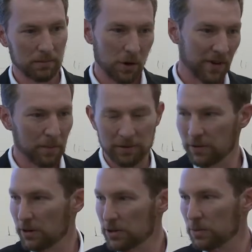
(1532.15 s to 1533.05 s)
November
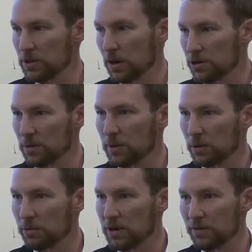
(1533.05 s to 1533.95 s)
first, we start shipping
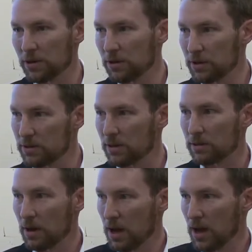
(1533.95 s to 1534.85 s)
with reefer units,
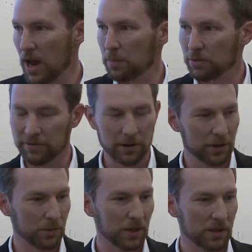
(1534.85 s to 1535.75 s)
and April
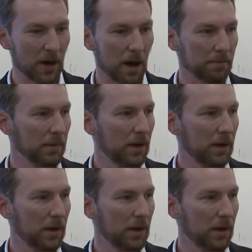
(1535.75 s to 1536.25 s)
first, we stop.